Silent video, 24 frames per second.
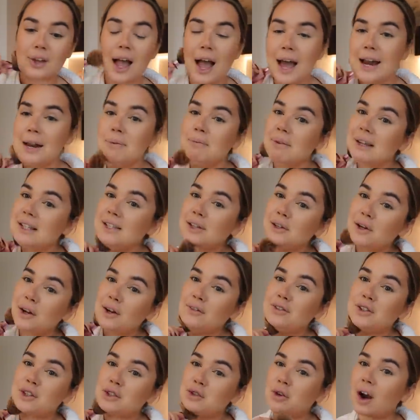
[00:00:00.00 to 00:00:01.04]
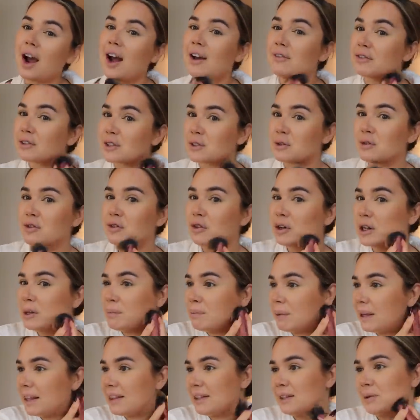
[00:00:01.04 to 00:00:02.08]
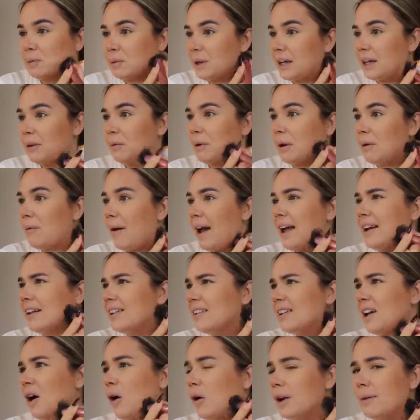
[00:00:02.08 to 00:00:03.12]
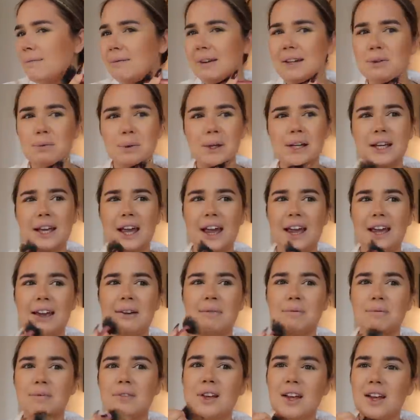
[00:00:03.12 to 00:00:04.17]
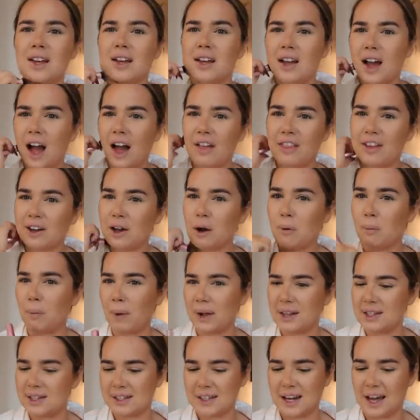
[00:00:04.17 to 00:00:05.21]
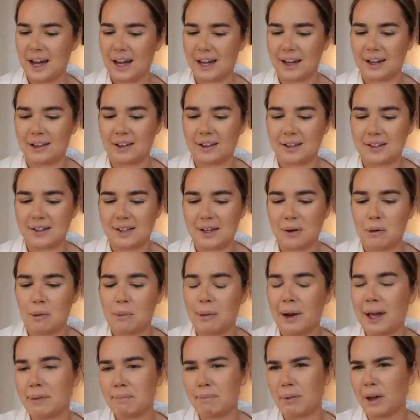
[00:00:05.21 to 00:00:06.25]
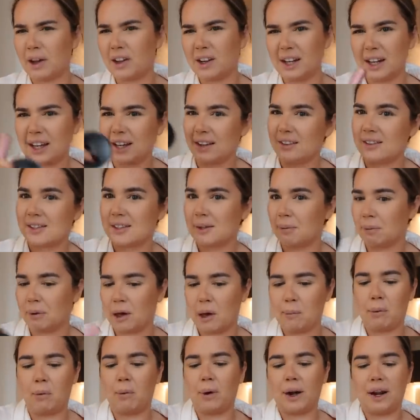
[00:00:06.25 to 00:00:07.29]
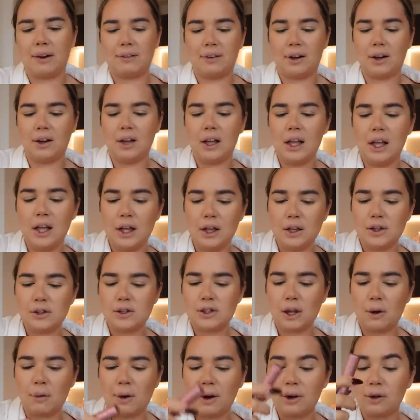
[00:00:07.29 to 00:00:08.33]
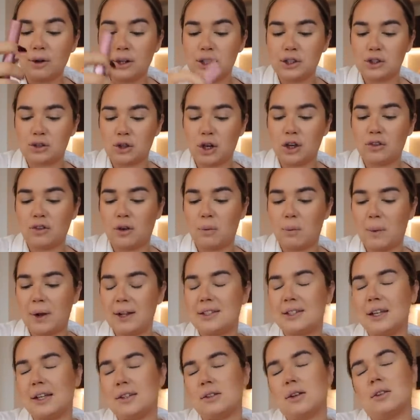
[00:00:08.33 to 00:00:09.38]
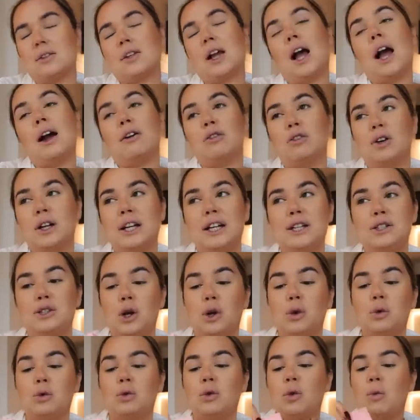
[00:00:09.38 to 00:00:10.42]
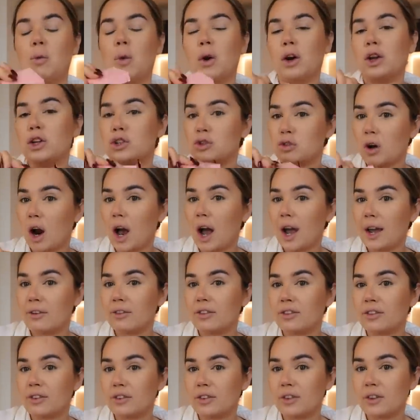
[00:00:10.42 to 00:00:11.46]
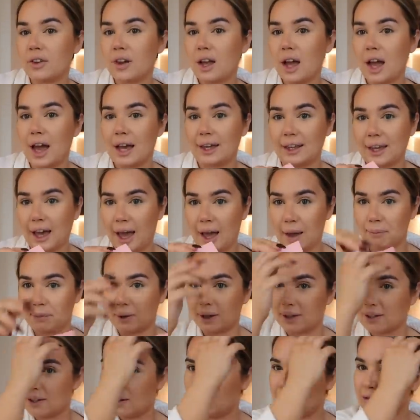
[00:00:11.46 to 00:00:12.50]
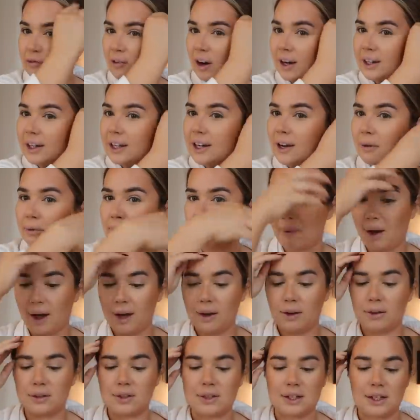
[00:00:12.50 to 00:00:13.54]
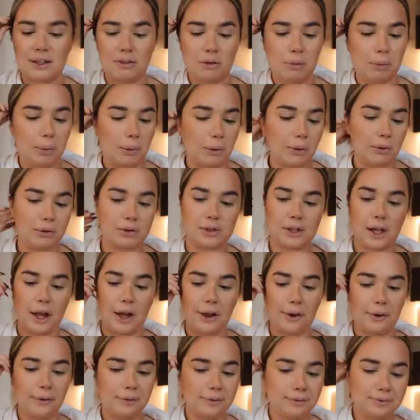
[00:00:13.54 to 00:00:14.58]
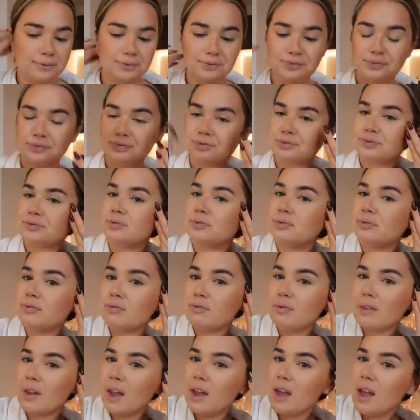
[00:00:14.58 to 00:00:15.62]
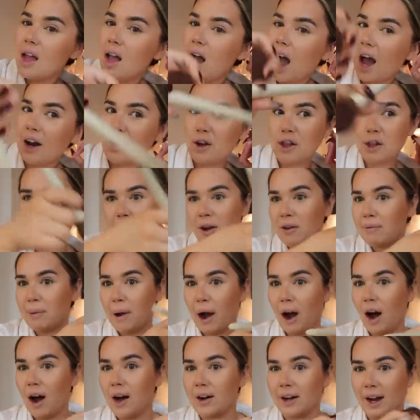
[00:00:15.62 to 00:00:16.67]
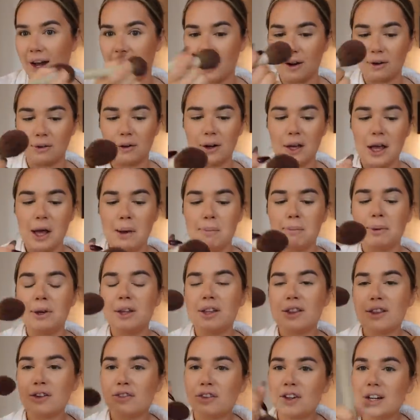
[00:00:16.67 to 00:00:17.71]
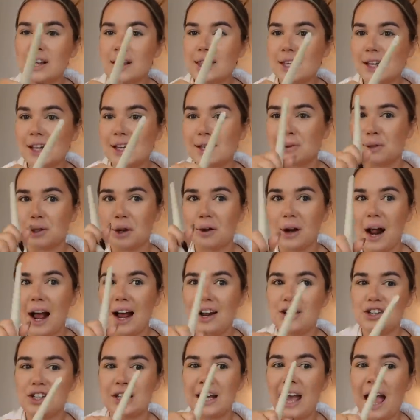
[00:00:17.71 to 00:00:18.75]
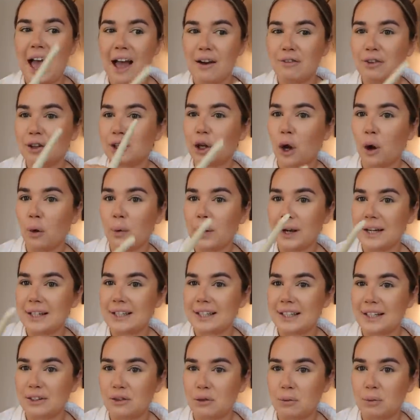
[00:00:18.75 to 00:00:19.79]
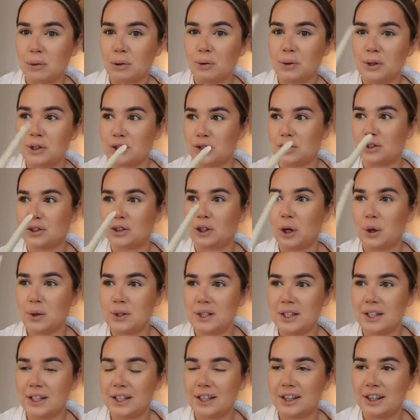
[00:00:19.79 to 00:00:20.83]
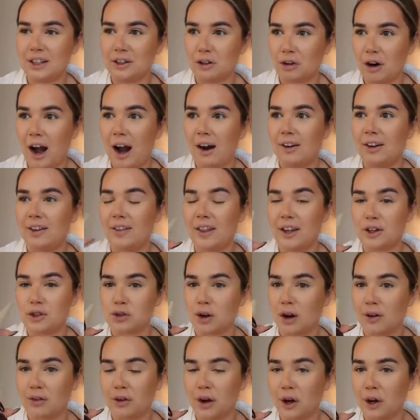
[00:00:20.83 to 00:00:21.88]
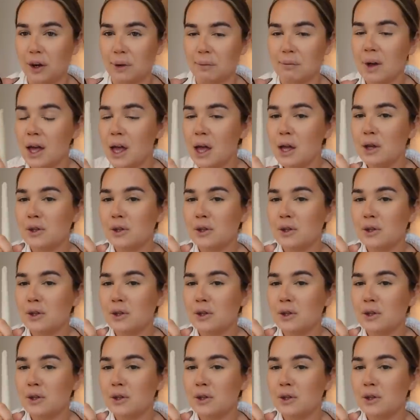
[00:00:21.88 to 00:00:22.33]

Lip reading: And it means I don't have to drive because we've already been this week. We went on a midweek game, I think on Wednesday, because they were playing Burnley and some cup or whatever. So I already drove on Wednesday, so I was like, I really don't want to drive again because I'm racking up the miles to Liverpool. So I know the way up my heart now. But the funny thing is, we don't actually ever go into Liverpool. We just go to the ground and then drive home.